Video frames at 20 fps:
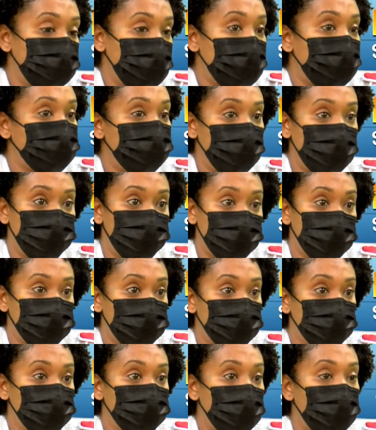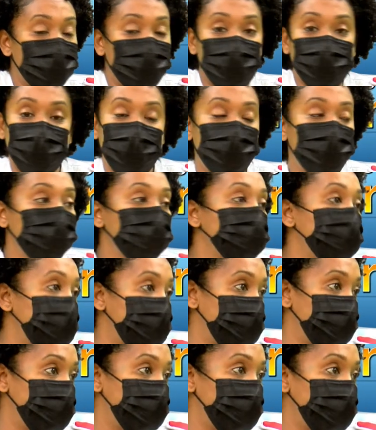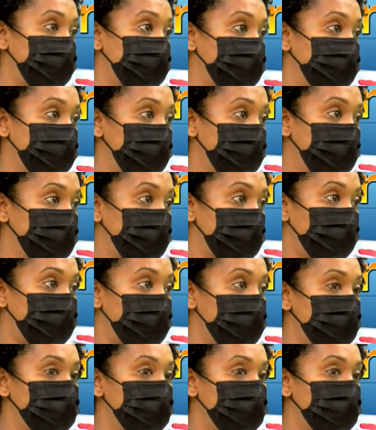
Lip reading: have patients who are not able to tolerate that, all right?